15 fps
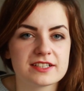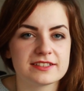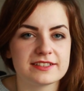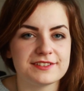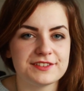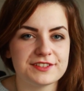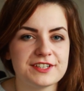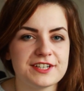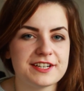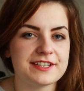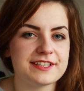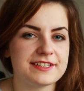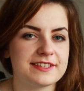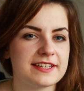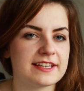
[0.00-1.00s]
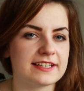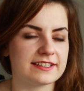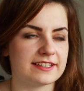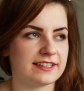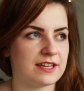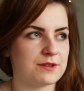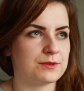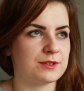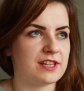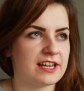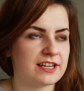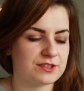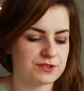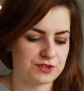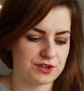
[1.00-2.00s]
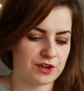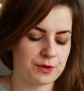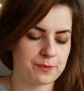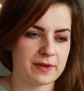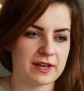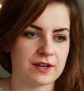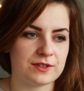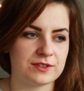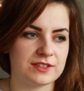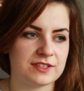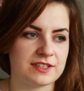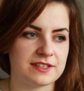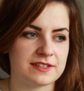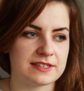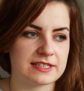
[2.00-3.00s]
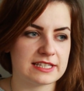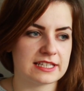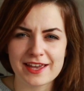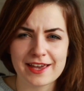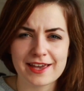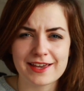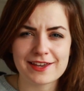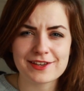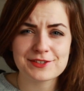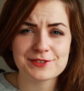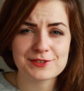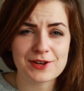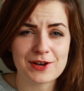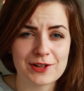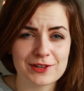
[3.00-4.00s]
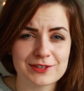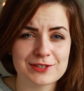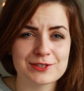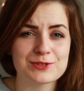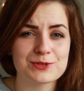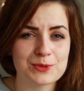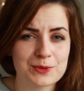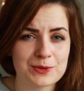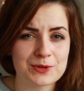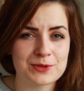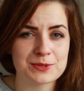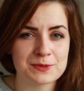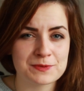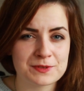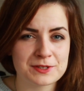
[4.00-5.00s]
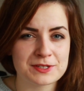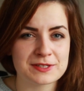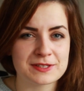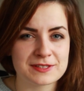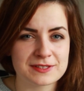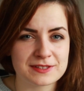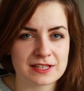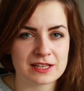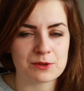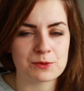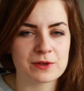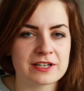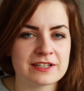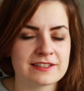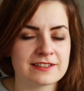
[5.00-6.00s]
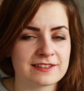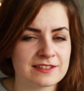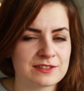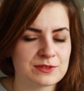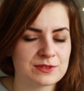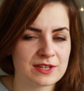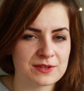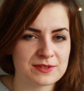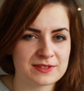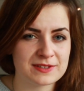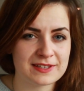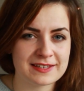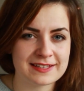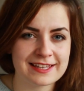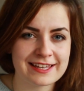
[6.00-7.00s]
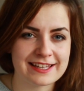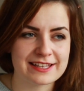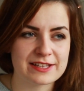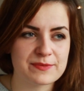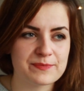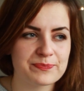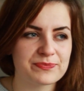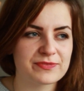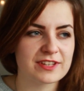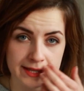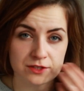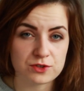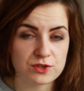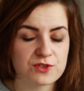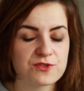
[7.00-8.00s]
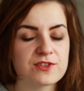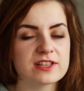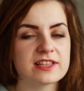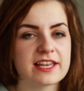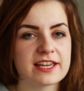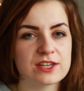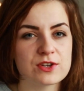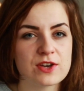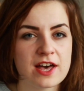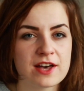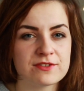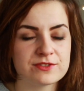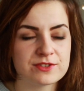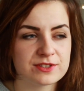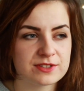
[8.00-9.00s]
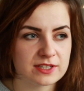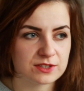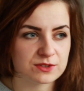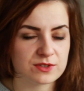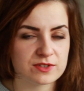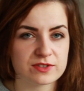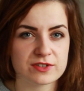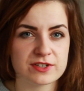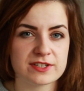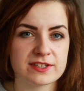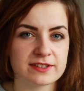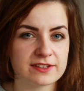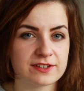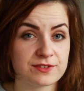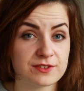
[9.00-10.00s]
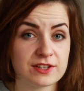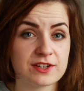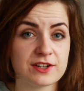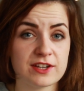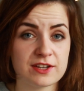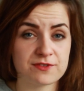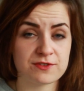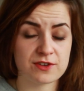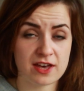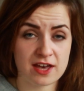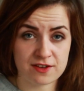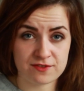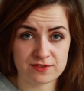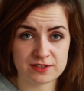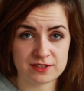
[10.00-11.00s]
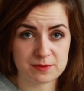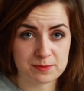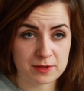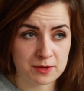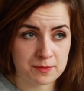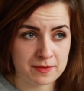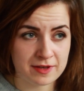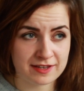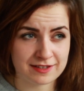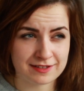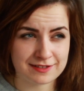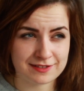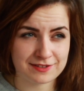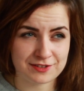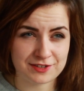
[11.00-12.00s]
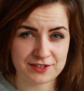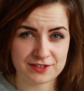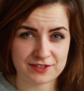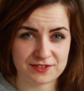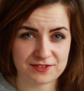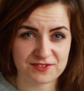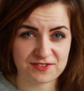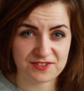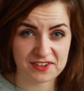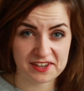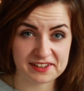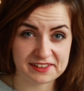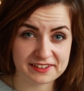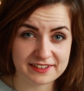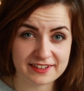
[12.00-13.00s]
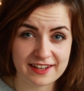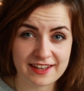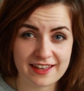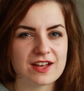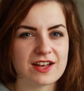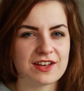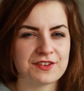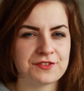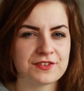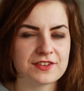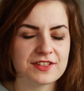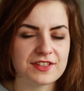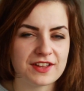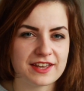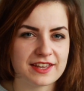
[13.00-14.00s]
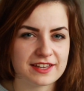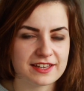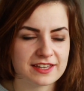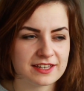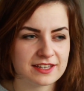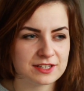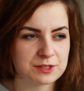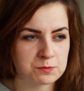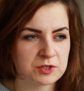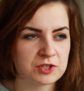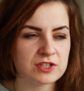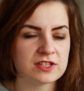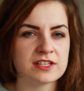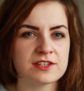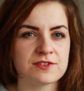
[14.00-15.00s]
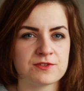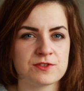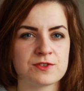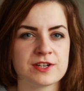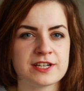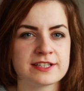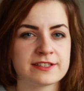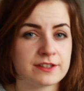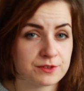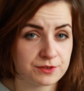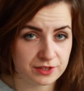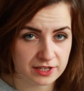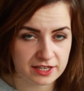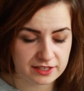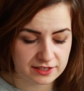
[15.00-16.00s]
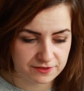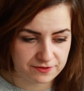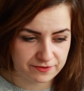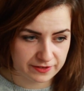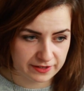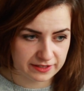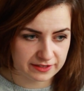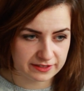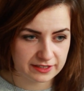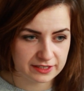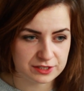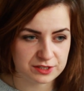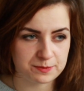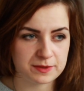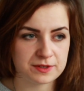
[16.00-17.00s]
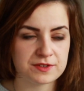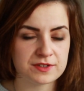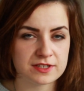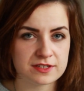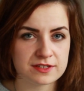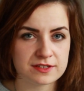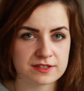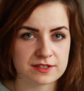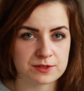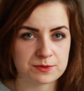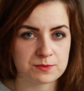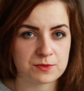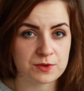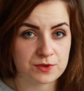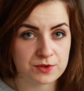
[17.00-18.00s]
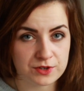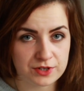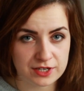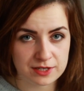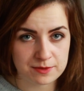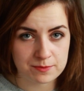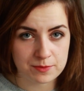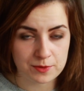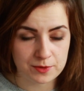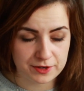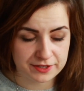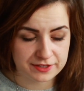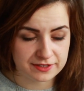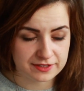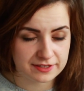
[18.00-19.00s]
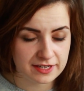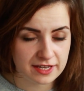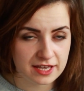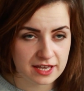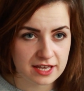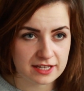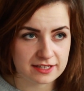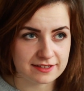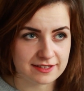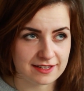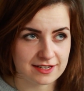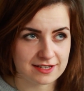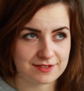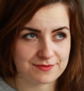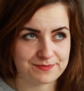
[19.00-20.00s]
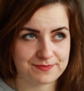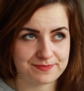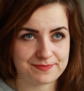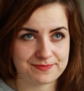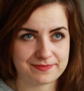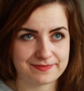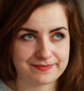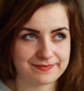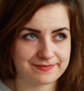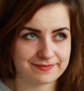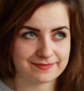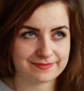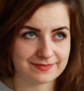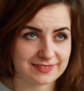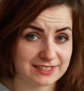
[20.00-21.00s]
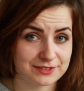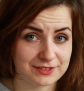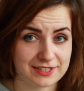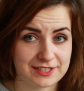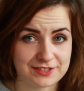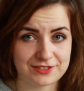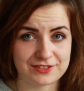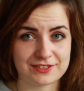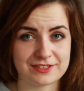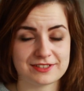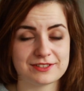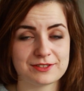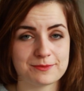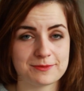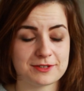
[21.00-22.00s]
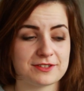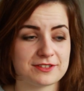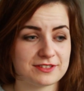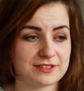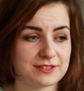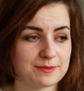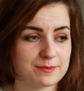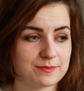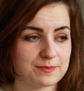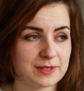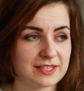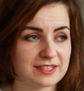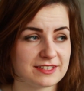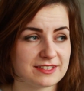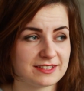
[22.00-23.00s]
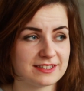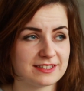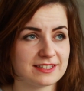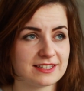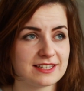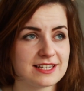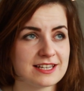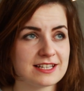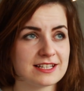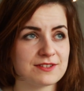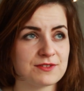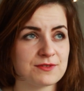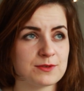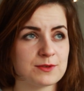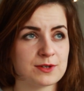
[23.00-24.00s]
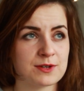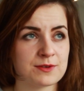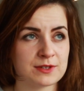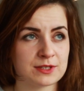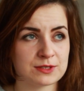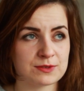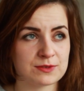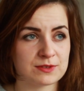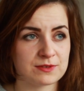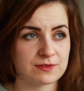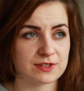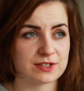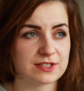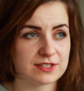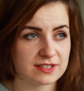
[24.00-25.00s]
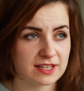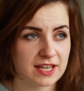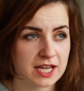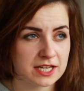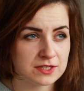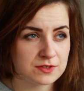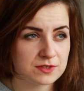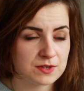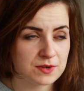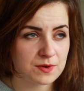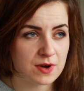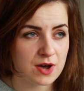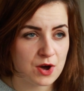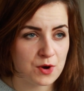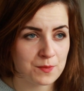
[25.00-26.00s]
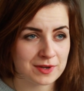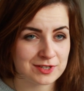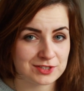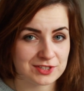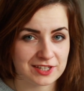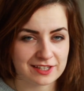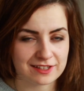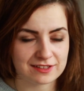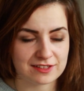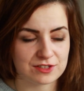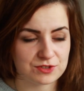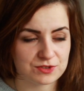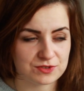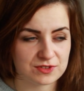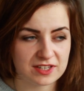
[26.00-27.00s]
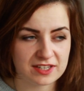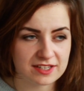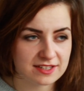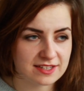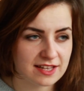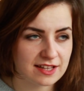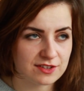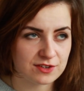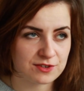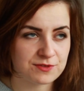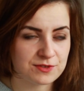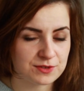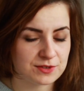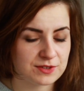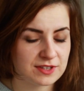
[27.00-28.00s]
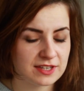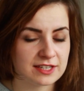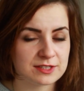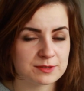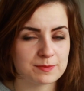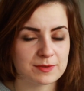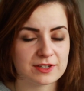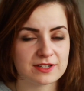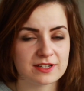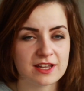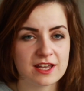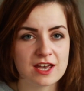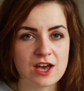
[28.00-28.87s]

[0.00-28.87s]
The third thing that I would like to talk about is college or university still worth it in 2018? Do you feel like you have to stick to a certain career if you have a diploma in a certain field? I feel like, especially if you're in the creative field, experience is more important than education, to be honest. Because if you're going to university, I don't know how much they can teach you. They can tell you a few things, but